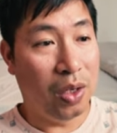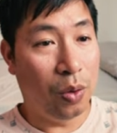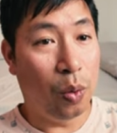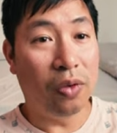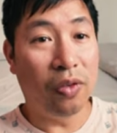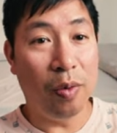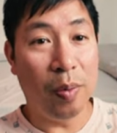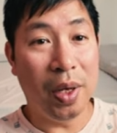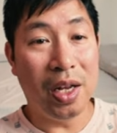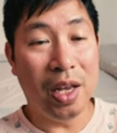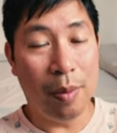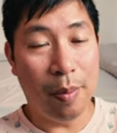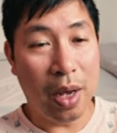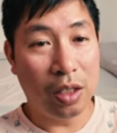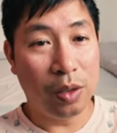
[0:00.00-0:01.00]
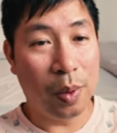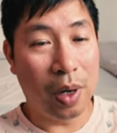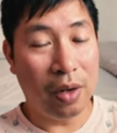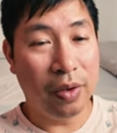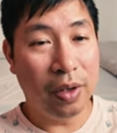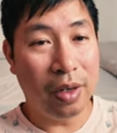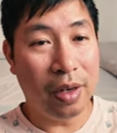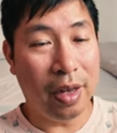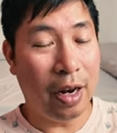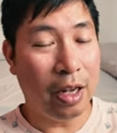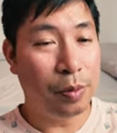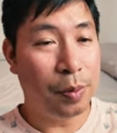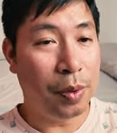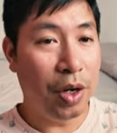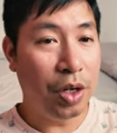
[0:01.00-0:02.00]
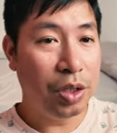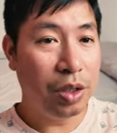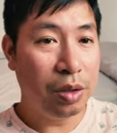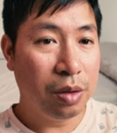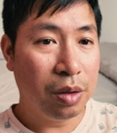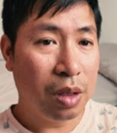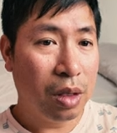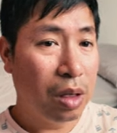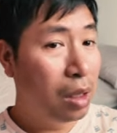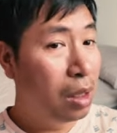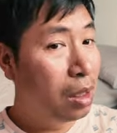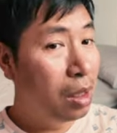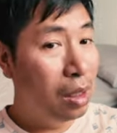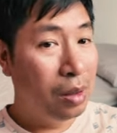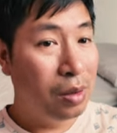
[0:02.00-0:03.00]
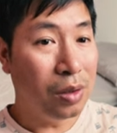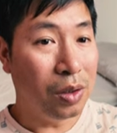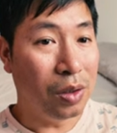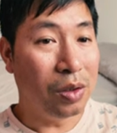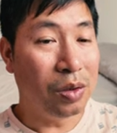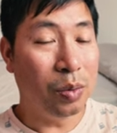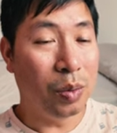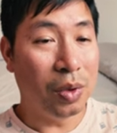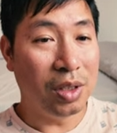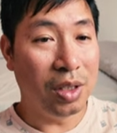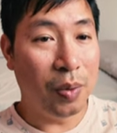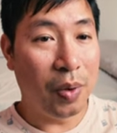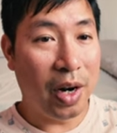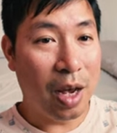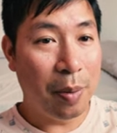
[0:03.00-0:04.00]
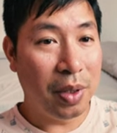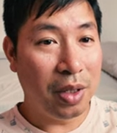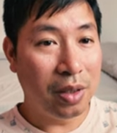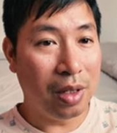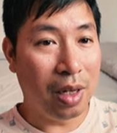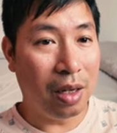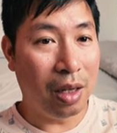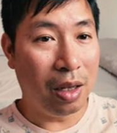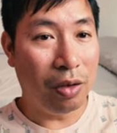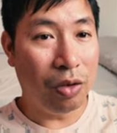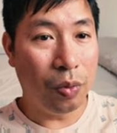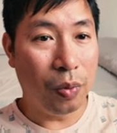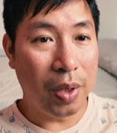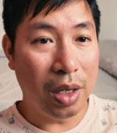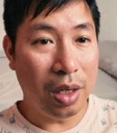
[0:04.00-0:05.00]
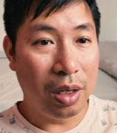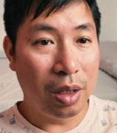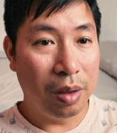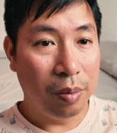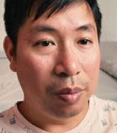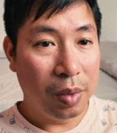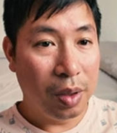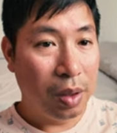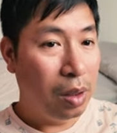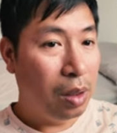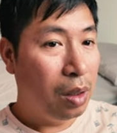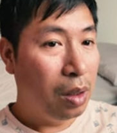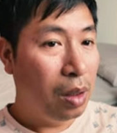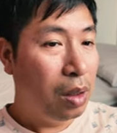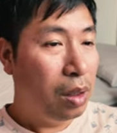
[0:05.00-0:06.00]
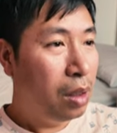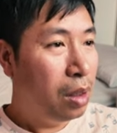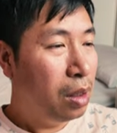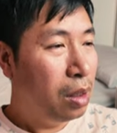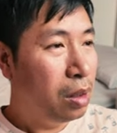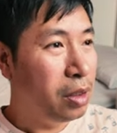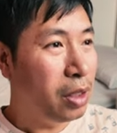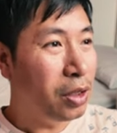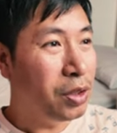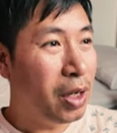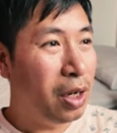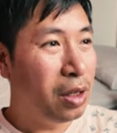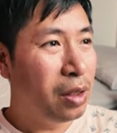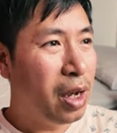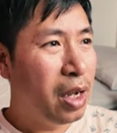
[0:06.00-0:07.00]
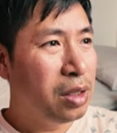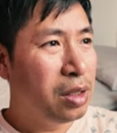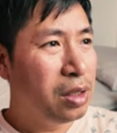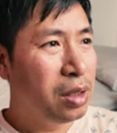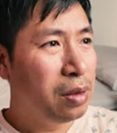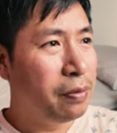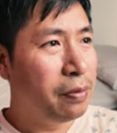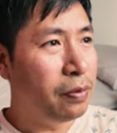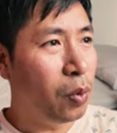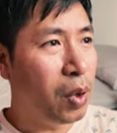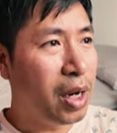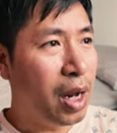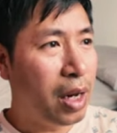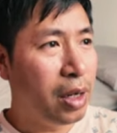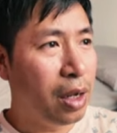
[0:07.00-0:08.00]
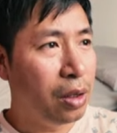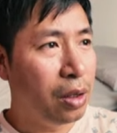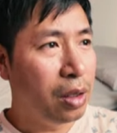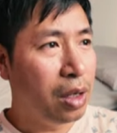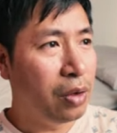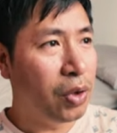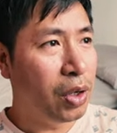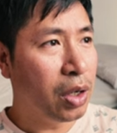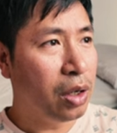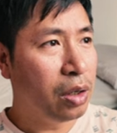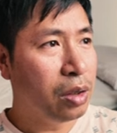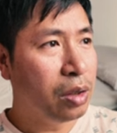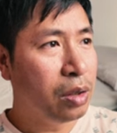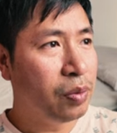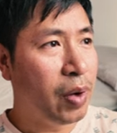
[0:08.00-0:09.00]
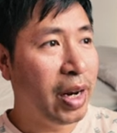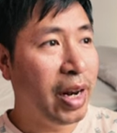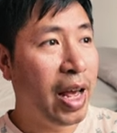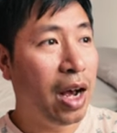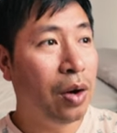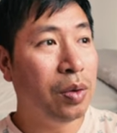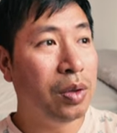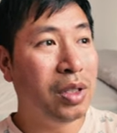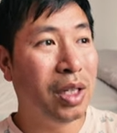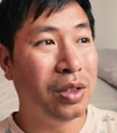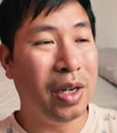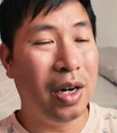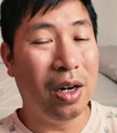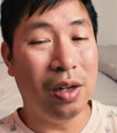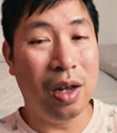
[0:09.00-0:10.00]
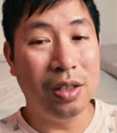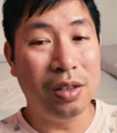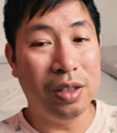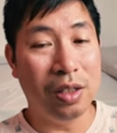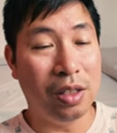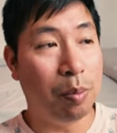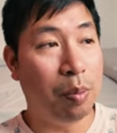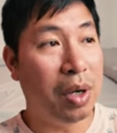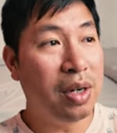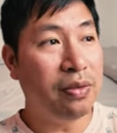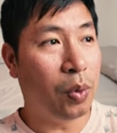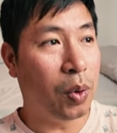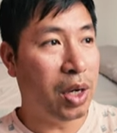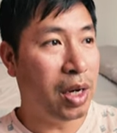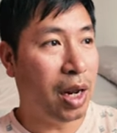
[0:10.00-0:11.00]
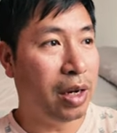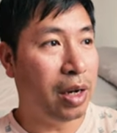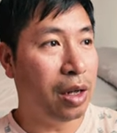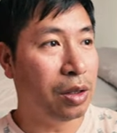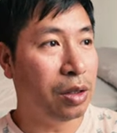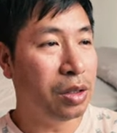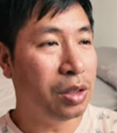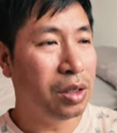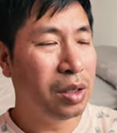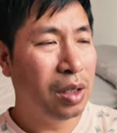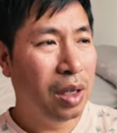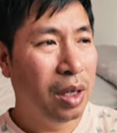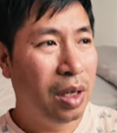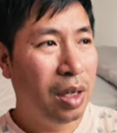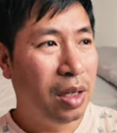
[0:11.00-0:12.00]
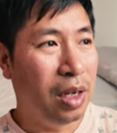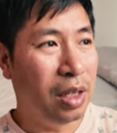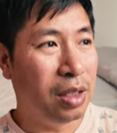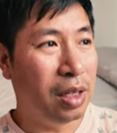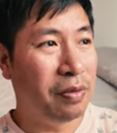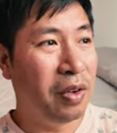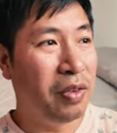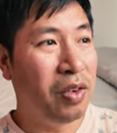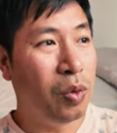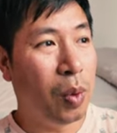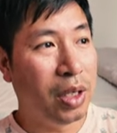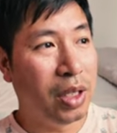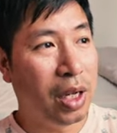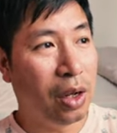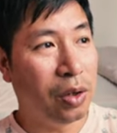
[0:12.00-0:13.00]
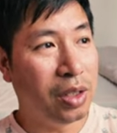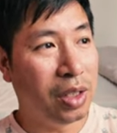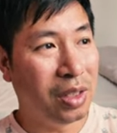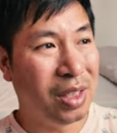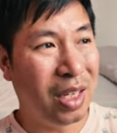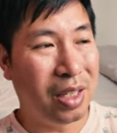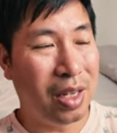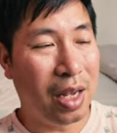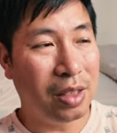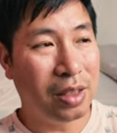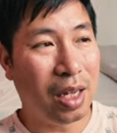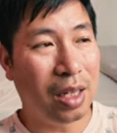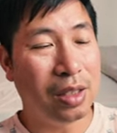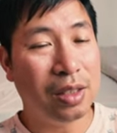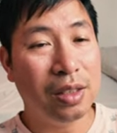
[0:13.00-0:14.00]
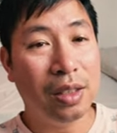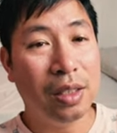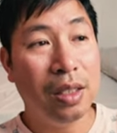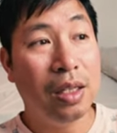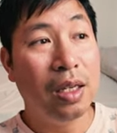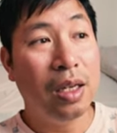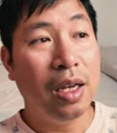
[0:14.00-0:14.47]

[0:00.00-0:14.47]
in order for me to get max profit at expiration. So we'll see what happens at the end of the week. Delta Airlines, $49 covered call. Right now, Delta Airlines is above $49. It's at $51.68.